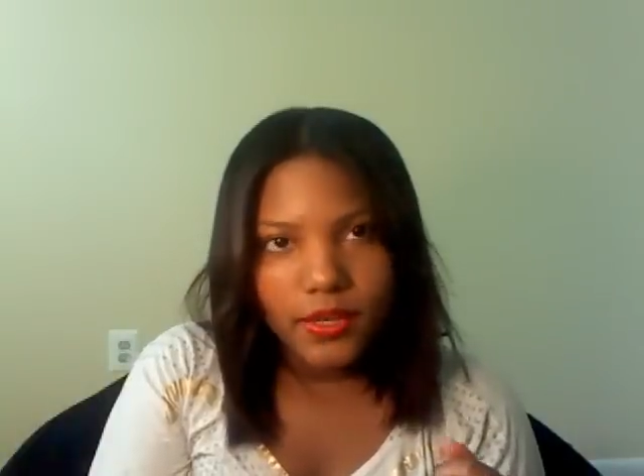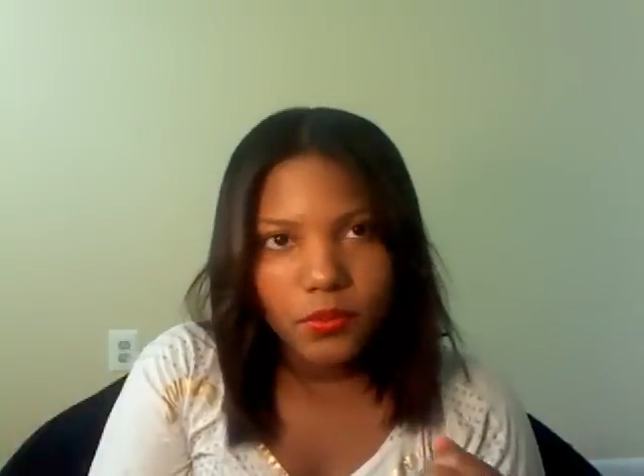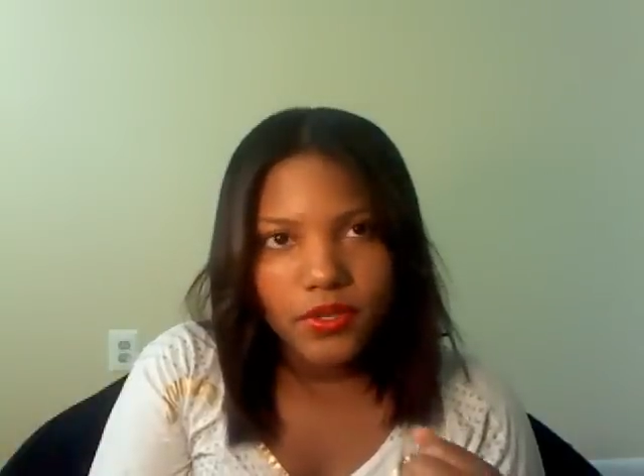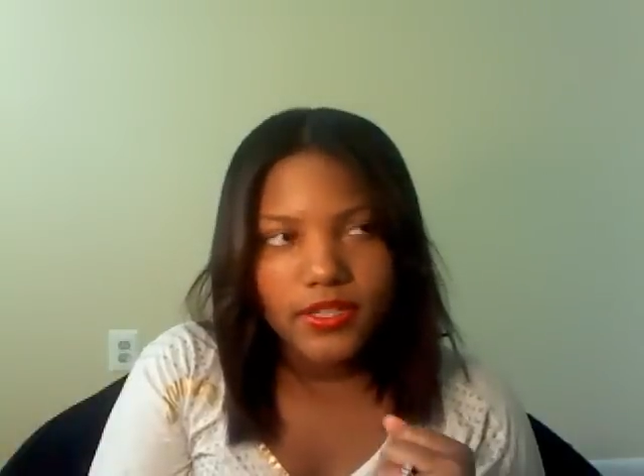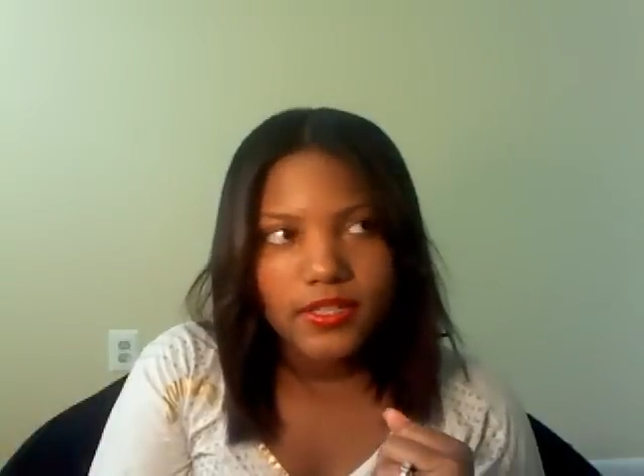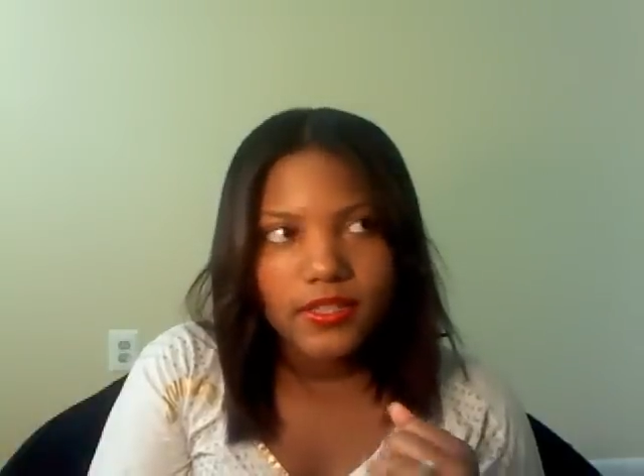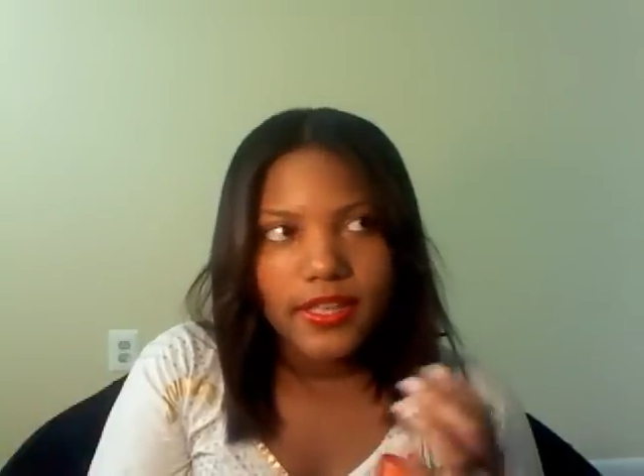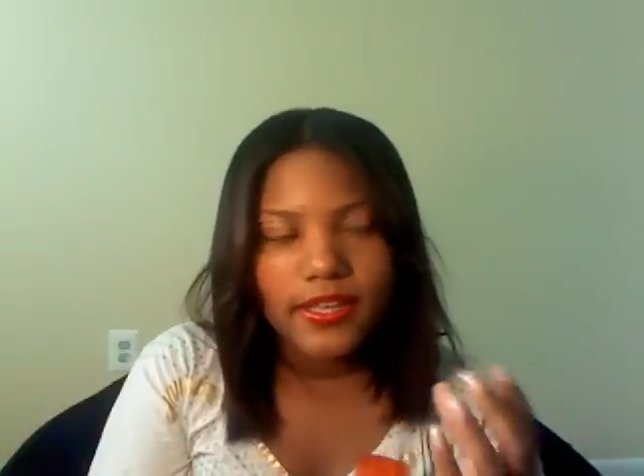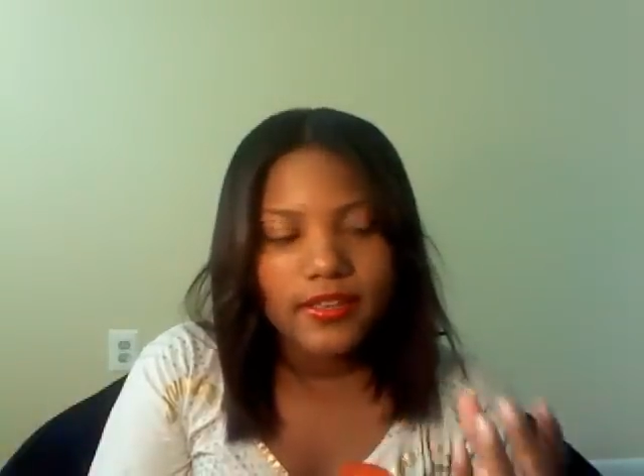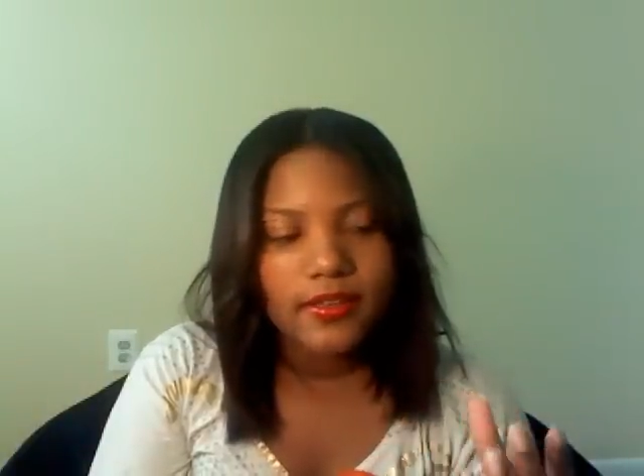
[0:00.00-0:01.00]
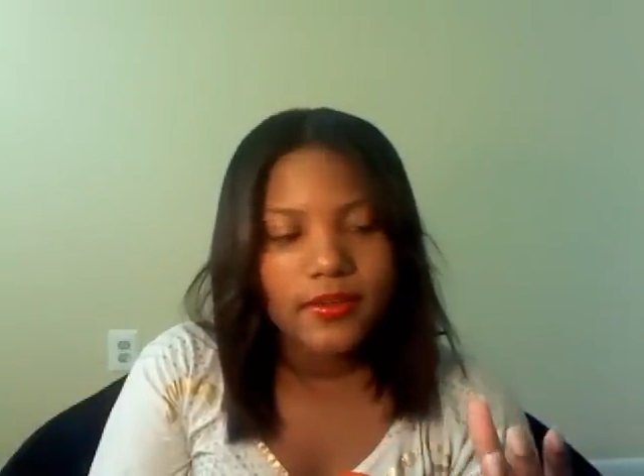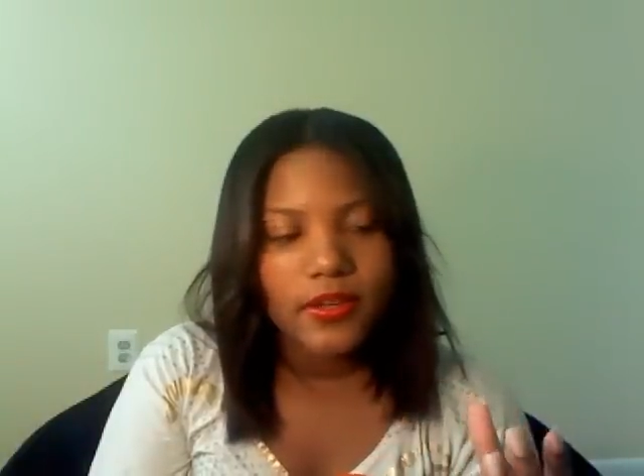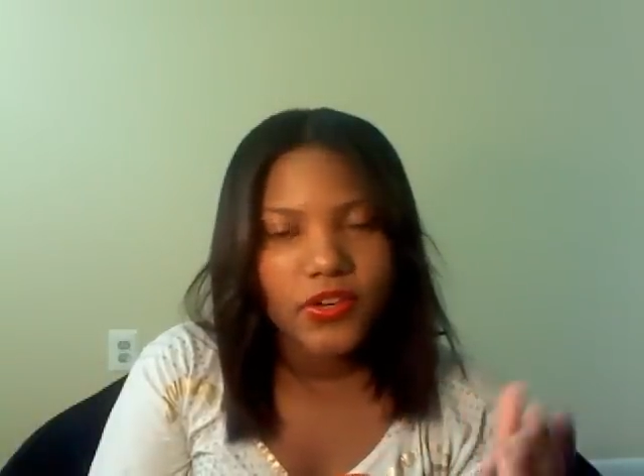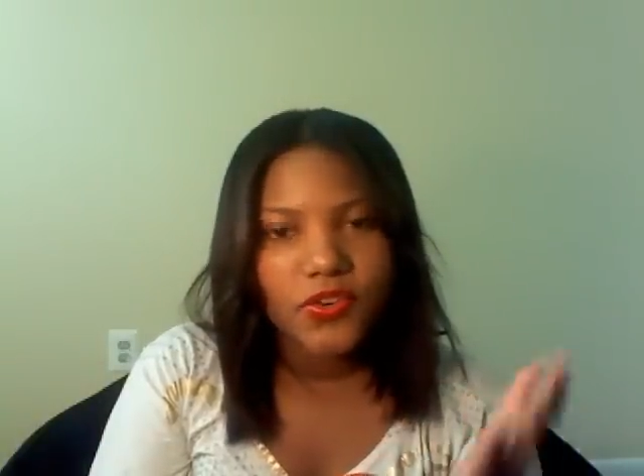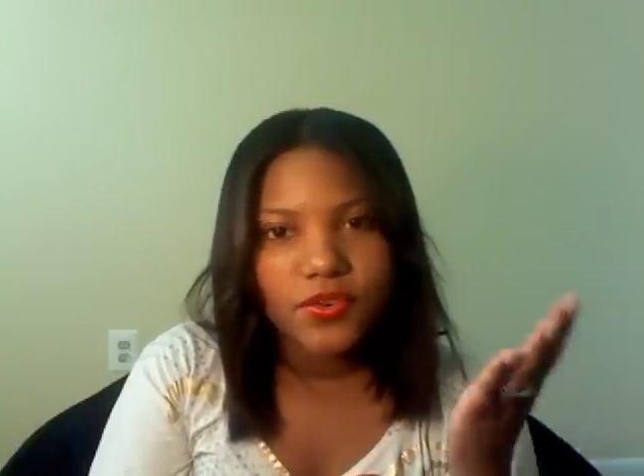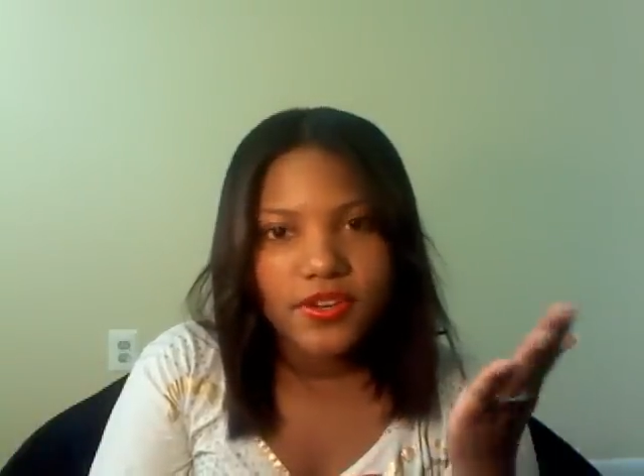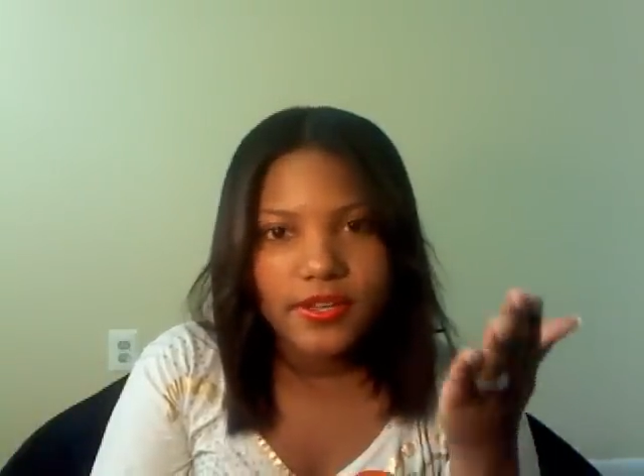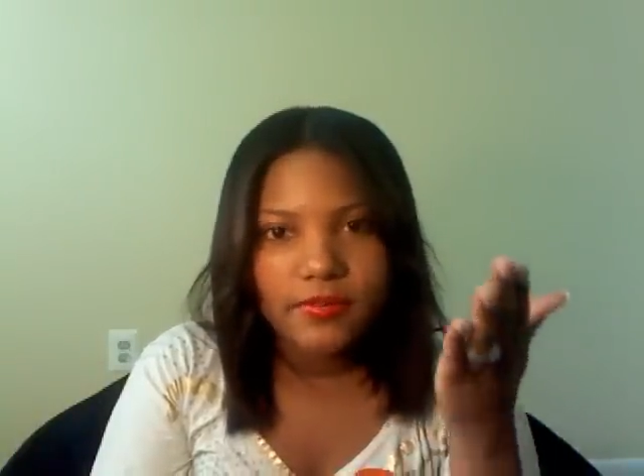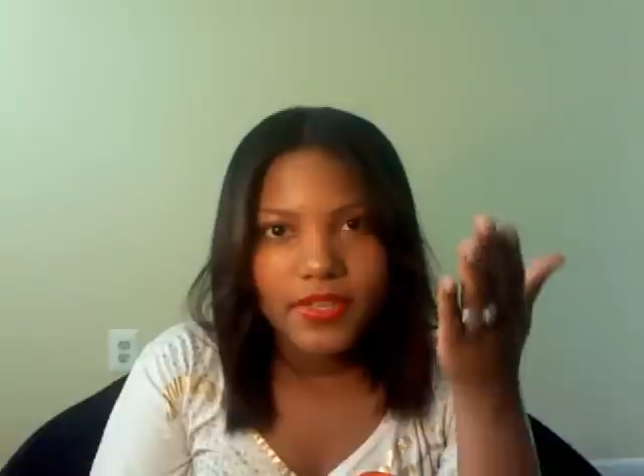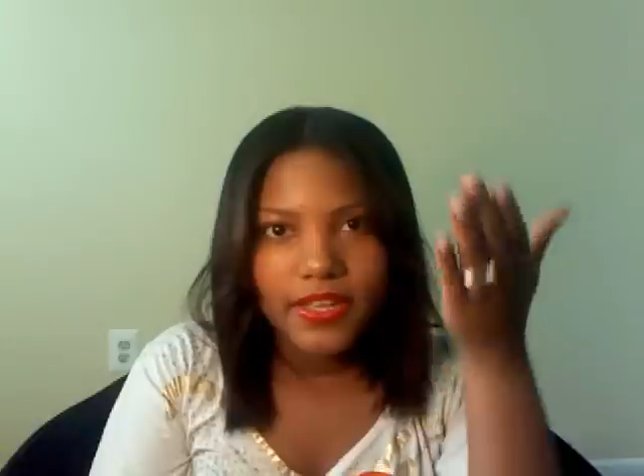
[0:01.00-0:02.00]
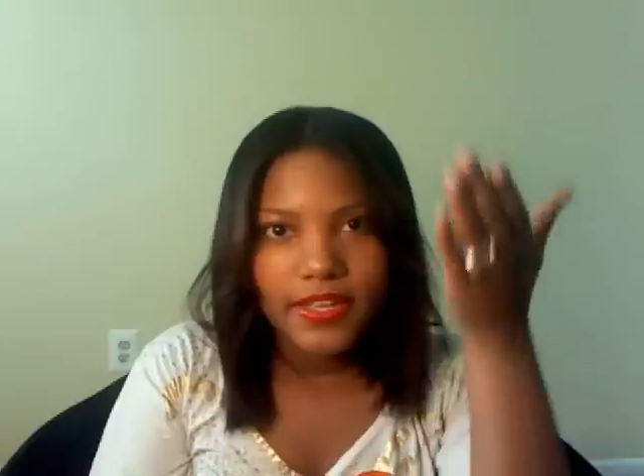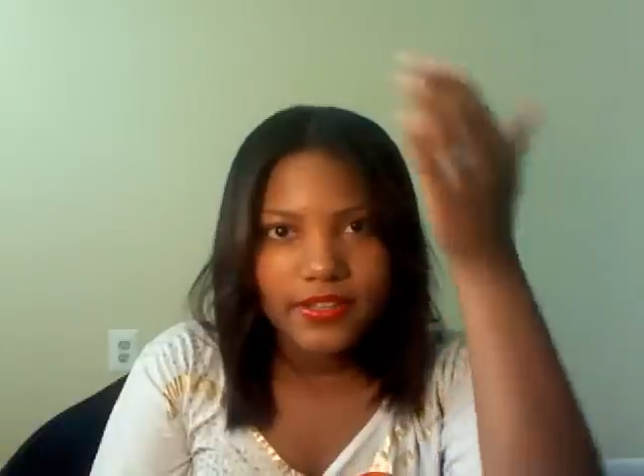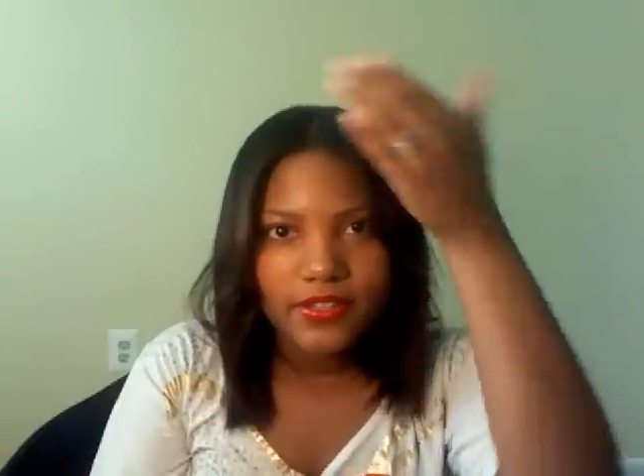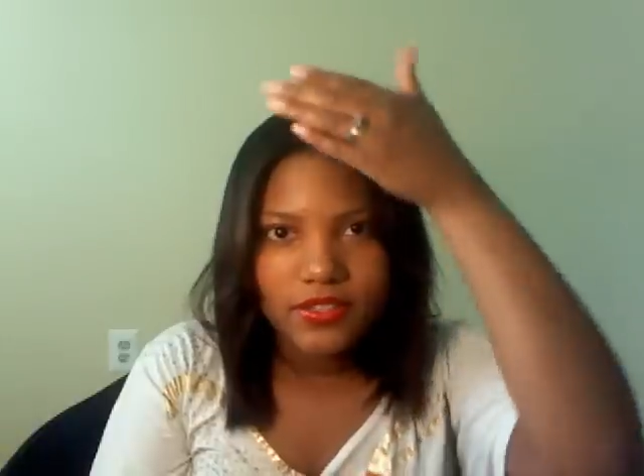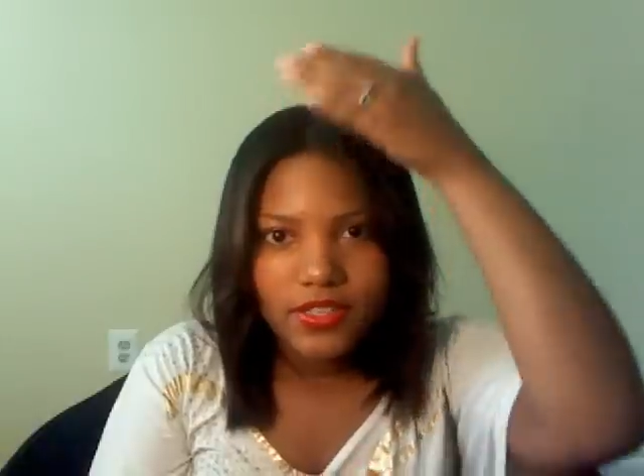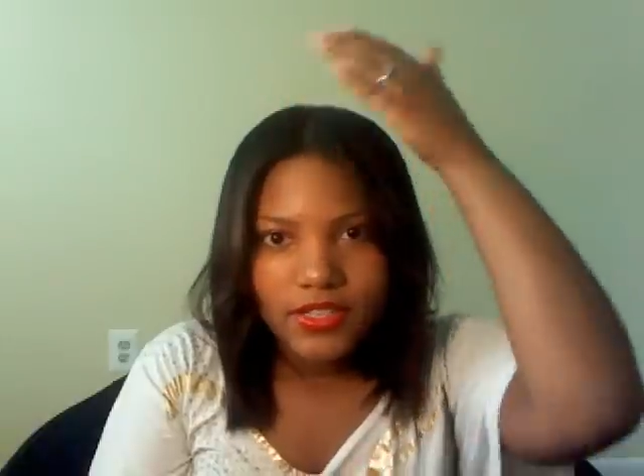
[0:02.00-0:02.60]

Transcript: I wanted like a cream that I can